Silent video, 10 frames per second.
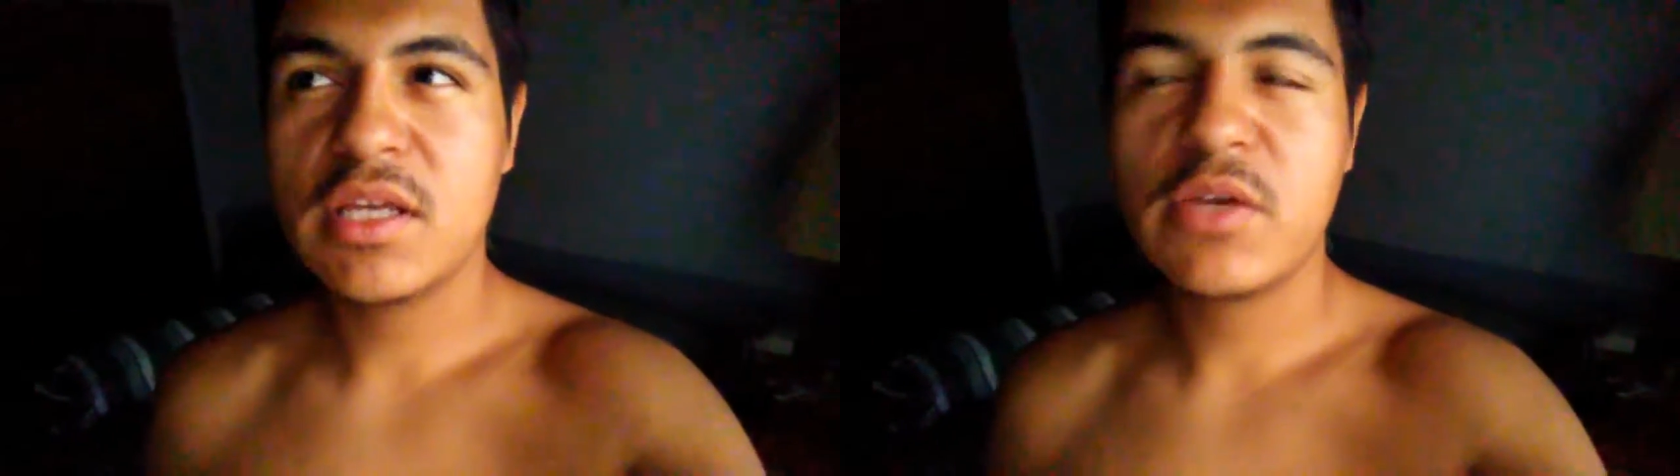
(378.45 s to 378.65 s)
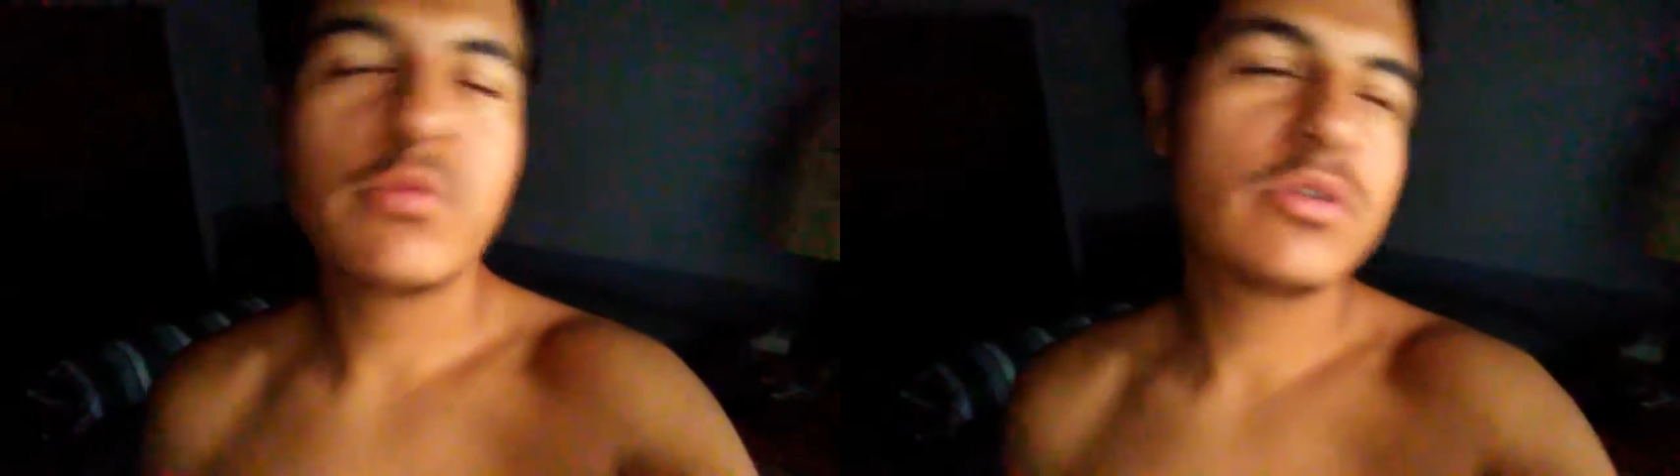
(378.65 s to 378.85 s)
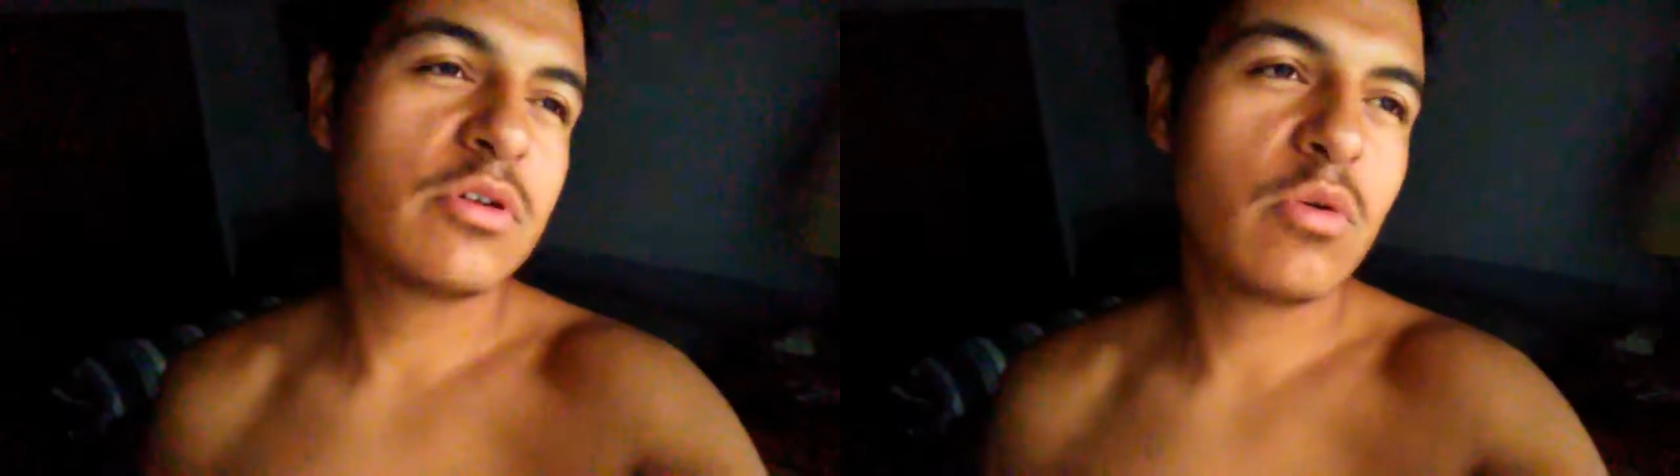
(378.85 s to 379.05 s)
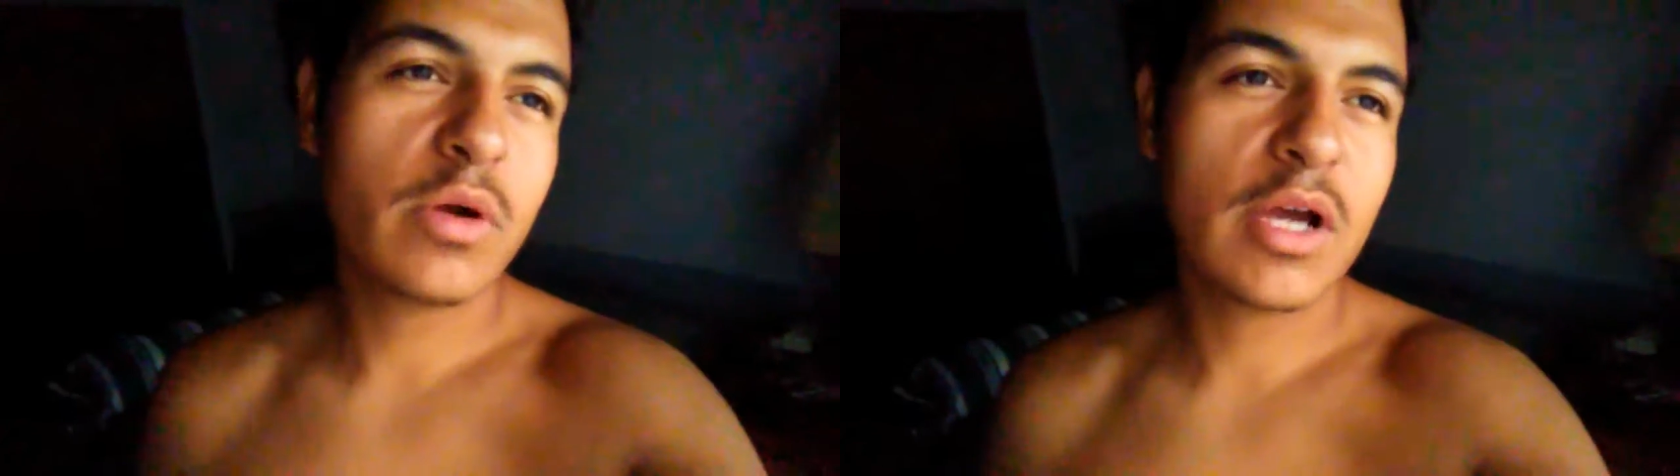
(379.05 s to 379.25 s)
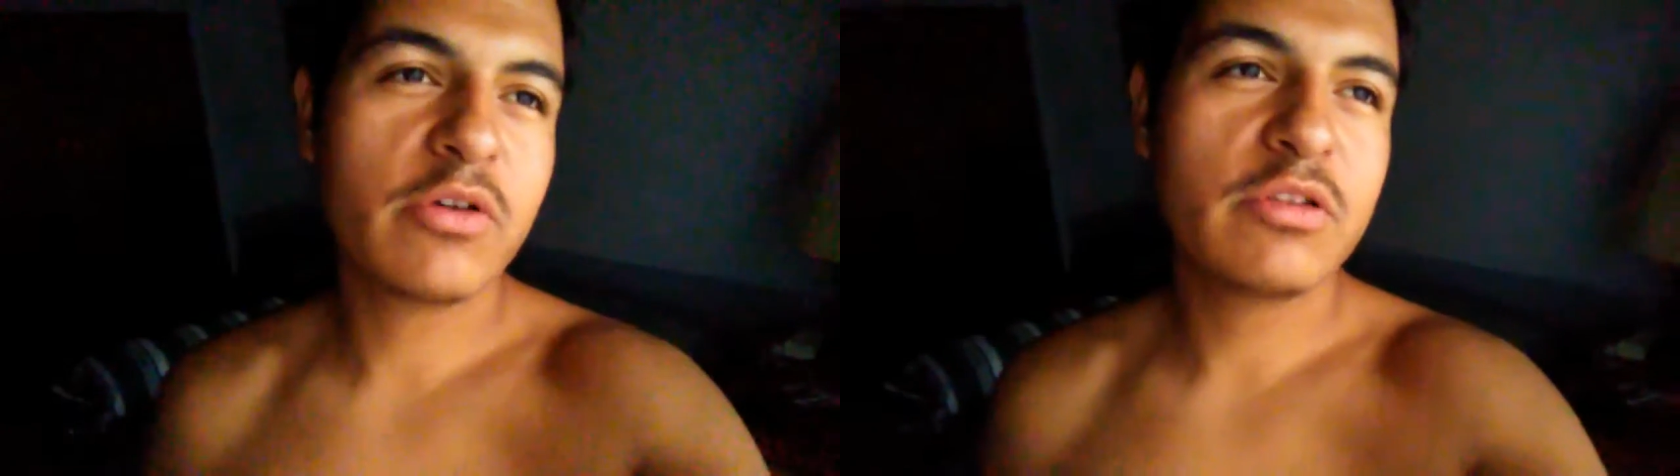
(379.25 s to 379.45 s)
He went to go
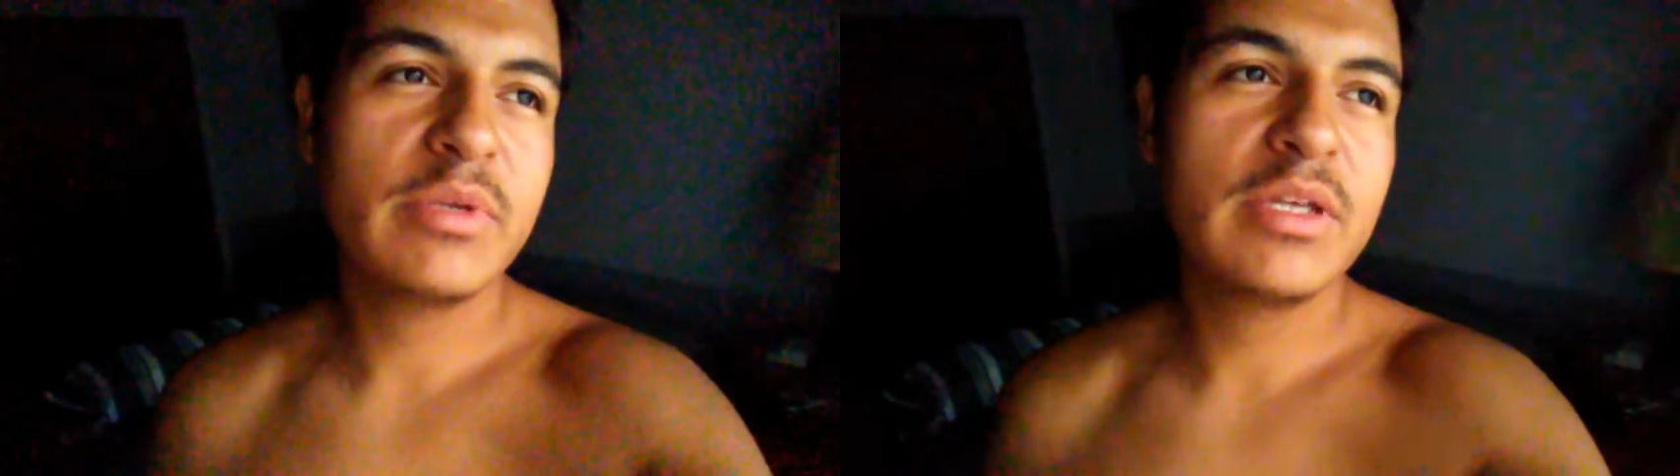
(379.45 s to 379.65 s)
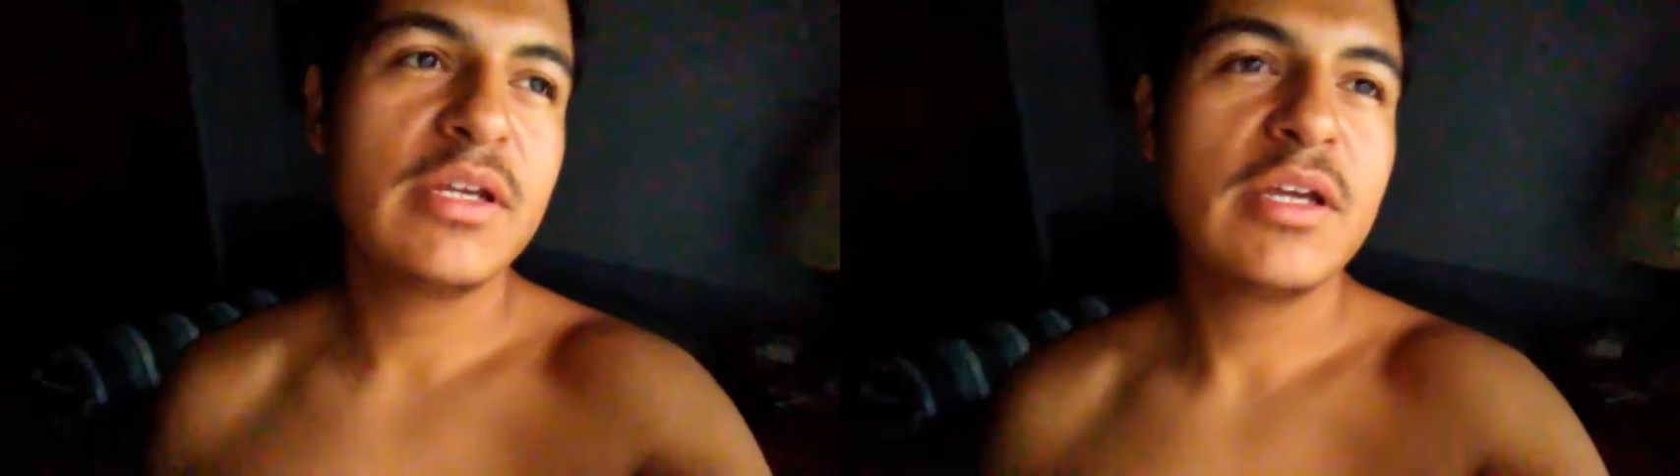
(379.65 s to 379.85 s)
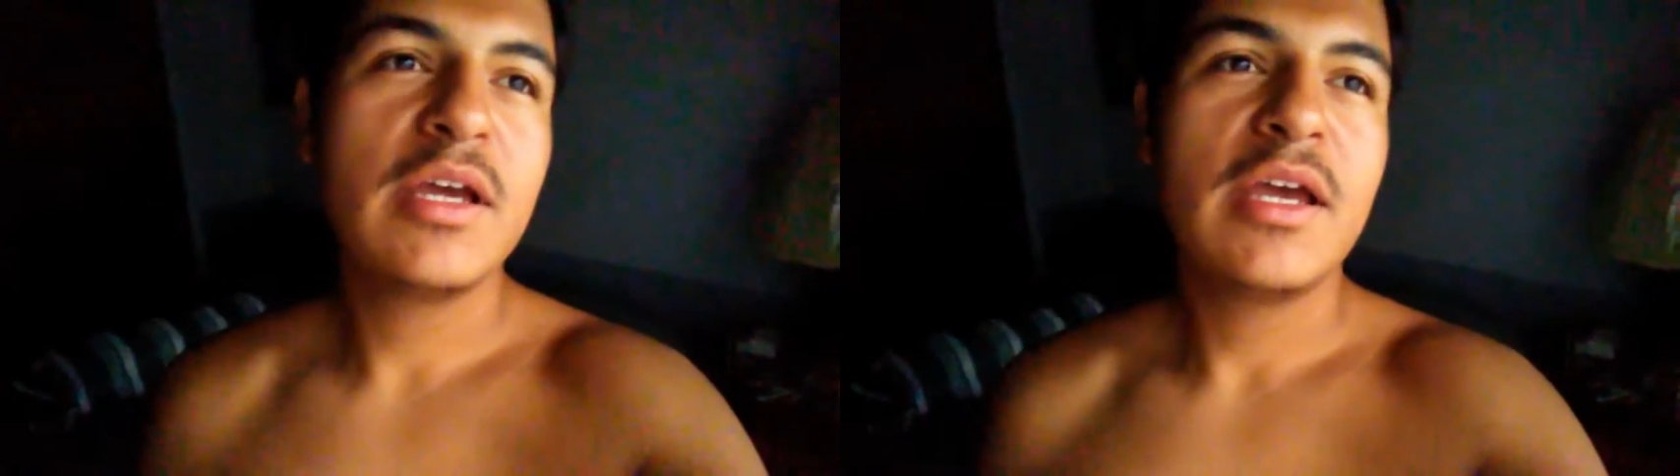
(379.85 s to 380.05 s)
work out with me,